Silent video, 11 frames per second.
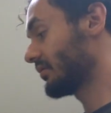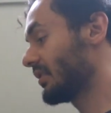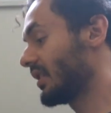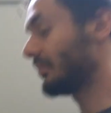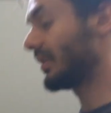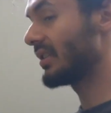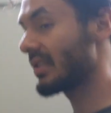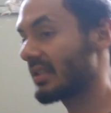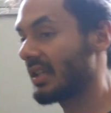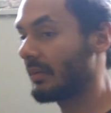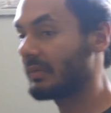Babe, they
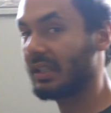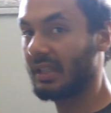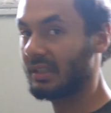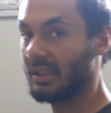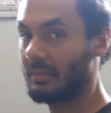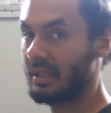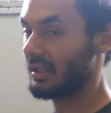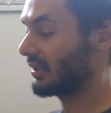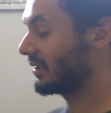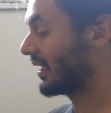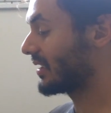just kept it in the box.
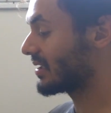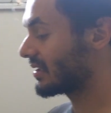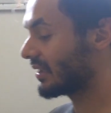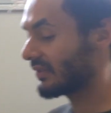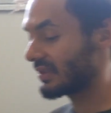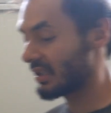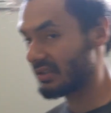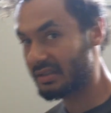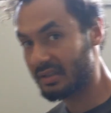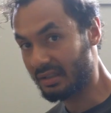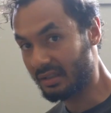They just never
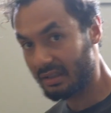touched it.